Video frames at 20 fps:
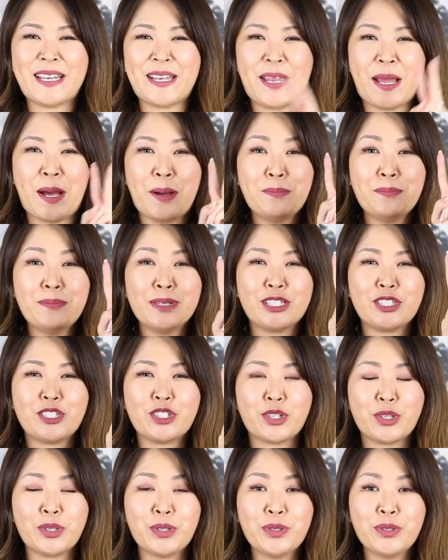number
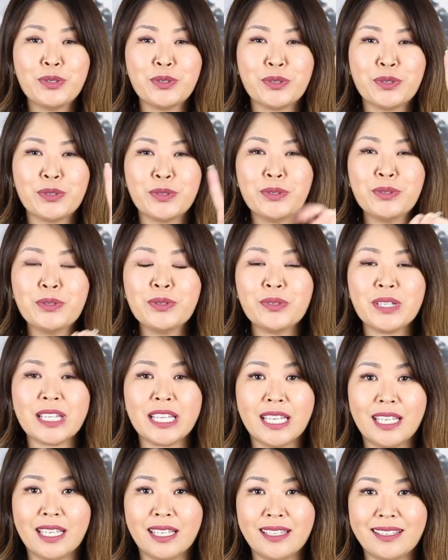2
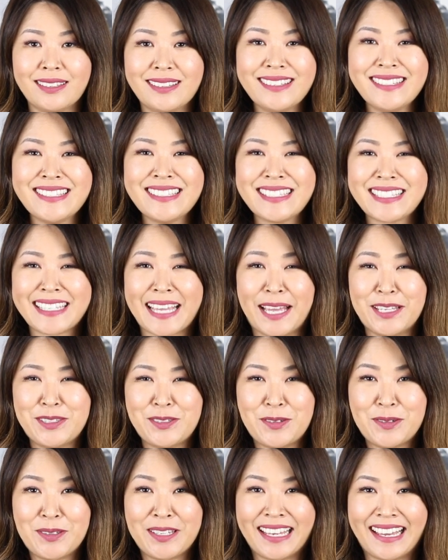is, can
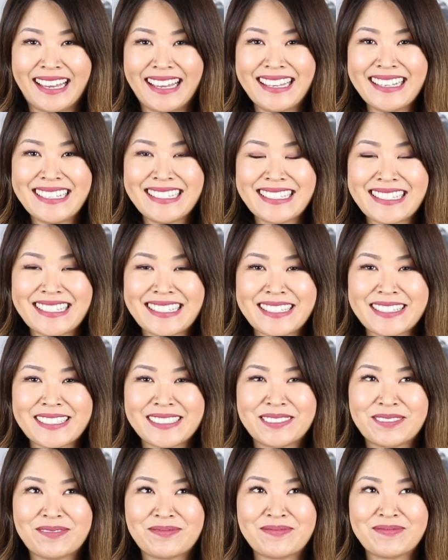you guess?
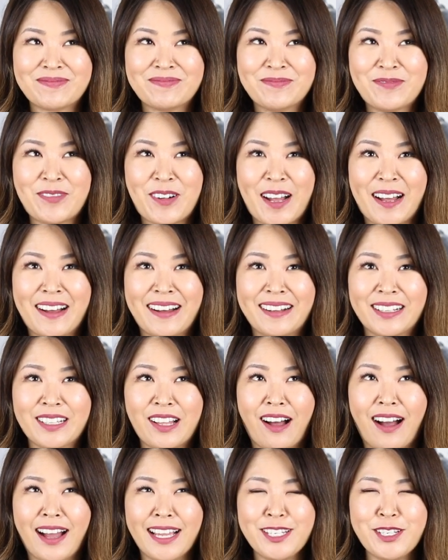Well,
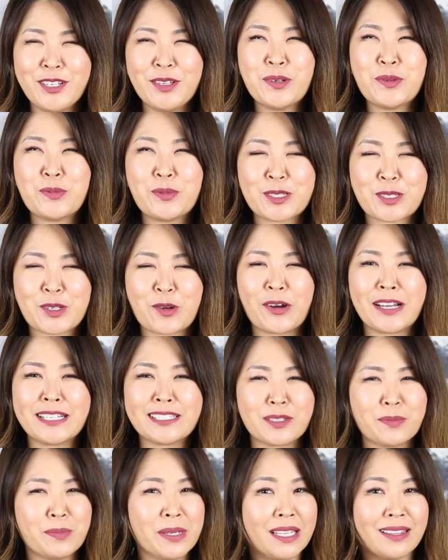I knew it was going
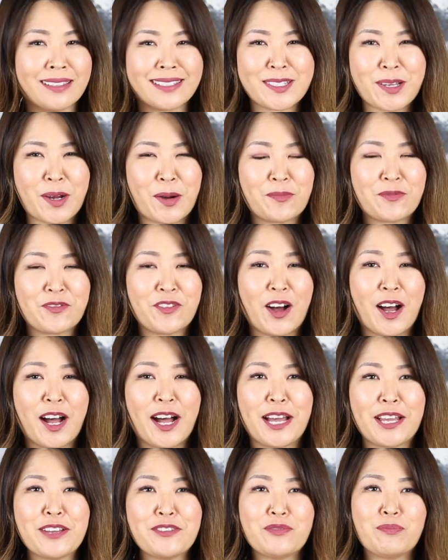to be in the top
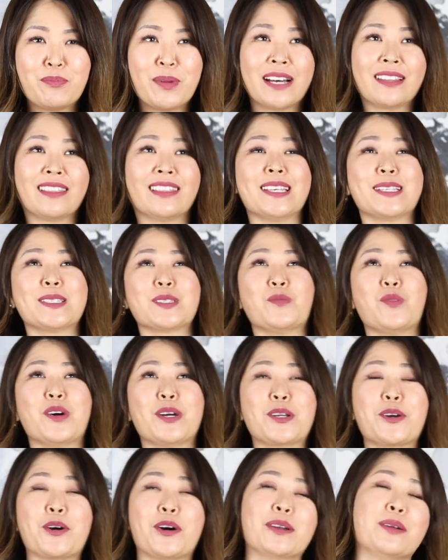5, but this
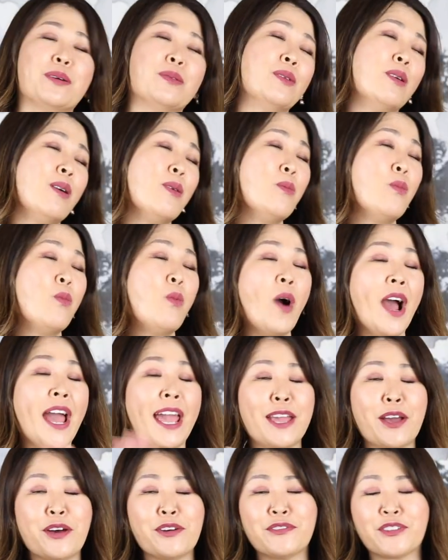one got
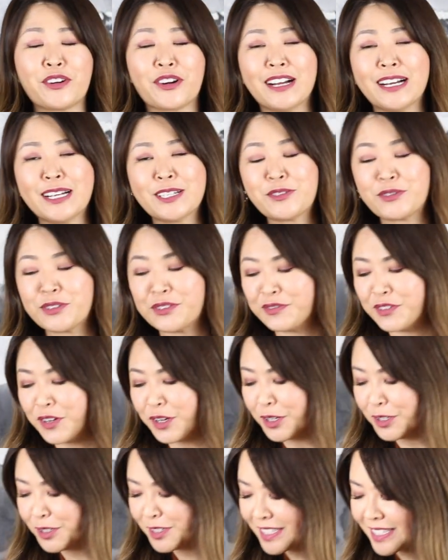way over 100
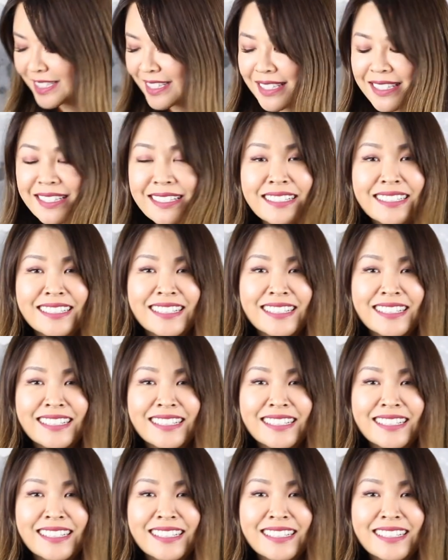votes.